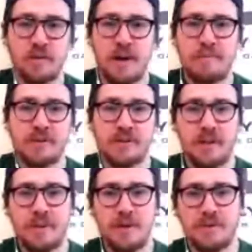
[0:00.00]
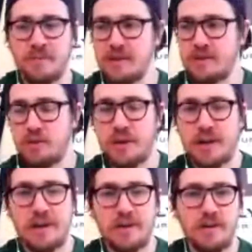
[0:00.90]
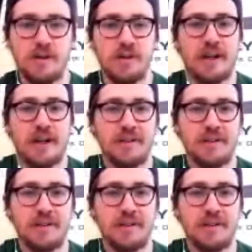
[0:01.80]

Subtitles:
things up here with the Mints to win it. Check out